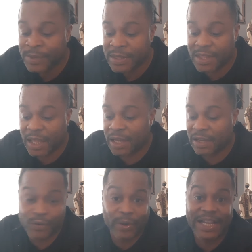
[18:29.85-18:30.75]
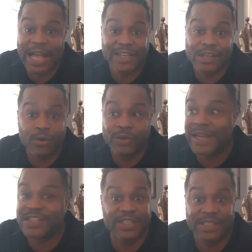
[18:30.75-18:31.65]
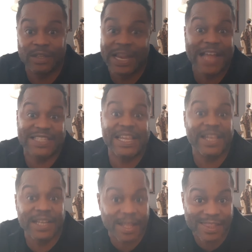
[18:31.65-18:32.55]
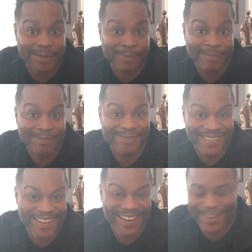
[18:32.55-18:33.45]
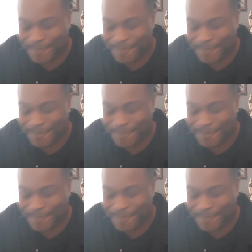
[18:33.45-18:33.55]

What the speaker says: then if you ain't got dough, you're not saying nothing. All right.